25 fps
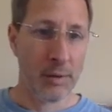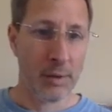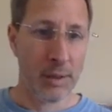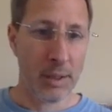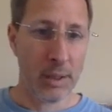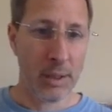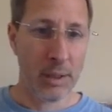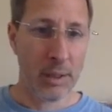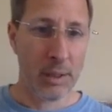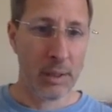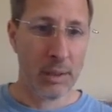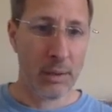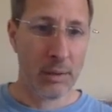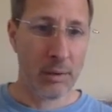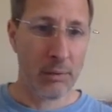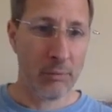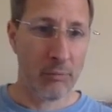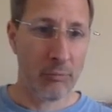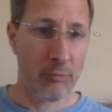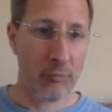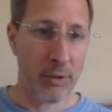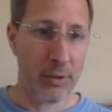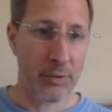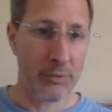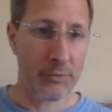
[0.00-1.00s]

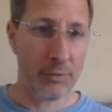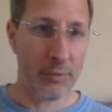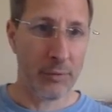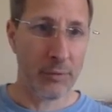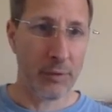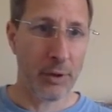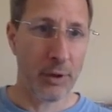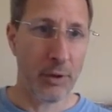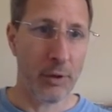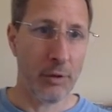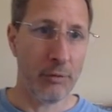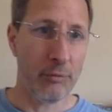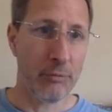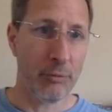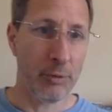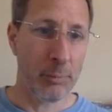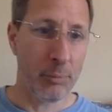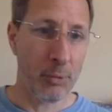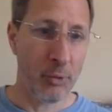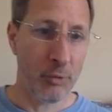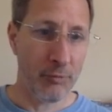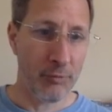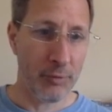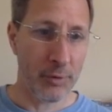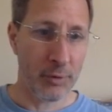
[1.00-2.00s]
The rest of the
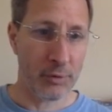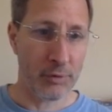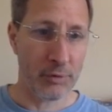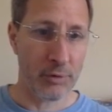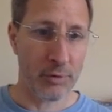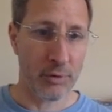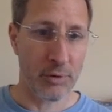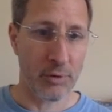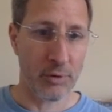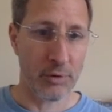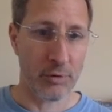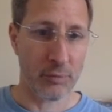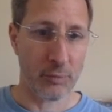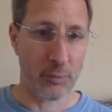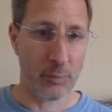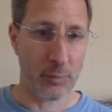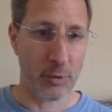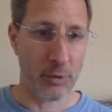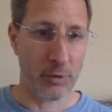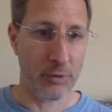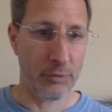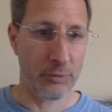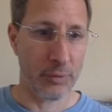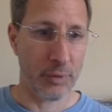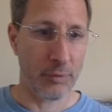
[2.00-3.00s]
remove function is
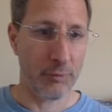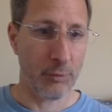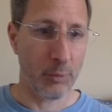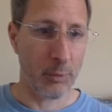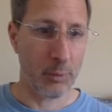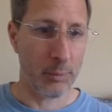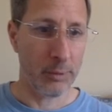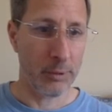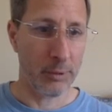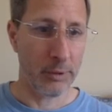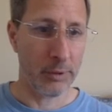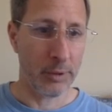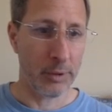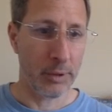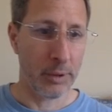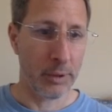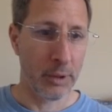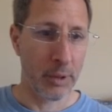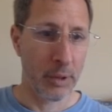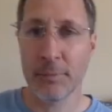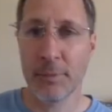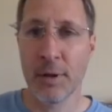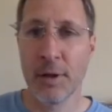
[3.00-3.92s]
really straightforward.